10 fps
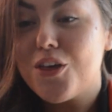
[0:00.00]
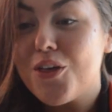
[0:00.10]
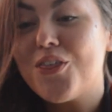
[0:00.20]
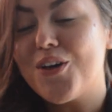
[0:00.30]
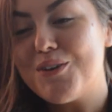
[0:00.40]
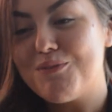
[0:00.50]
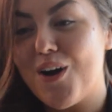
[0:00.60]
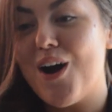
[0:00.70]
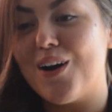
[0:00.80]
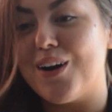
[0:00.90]
you thought
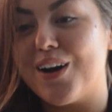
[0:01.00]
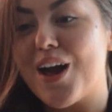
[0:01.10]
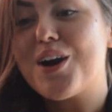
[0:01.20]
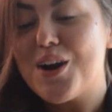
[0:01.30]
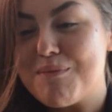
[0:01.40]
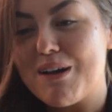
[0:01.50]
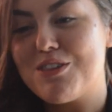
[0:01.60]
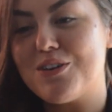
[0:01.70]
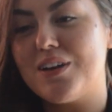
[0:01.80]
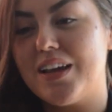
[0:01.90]
wrong. Come on,
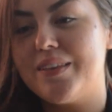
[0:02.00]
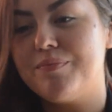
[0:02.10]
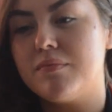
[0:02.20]
Jordan.